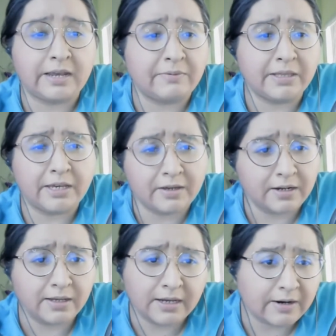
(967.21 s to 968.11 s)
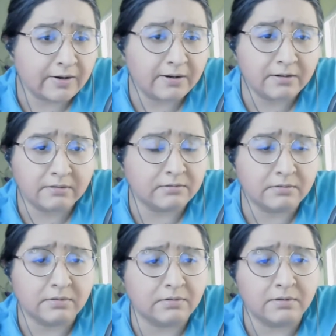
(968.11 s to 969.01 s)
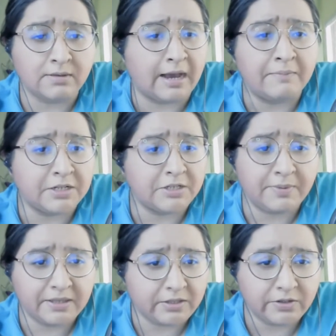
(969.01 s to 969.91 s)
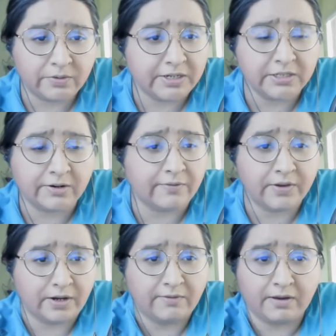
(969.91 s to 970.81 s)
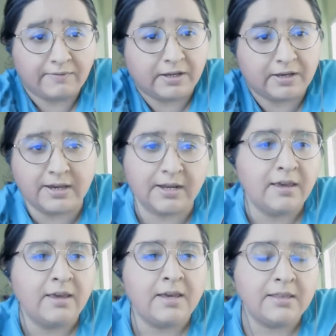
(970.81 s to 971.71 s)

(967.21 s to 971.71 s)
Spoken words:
They really couldn't care that much about the stories or if they're even good.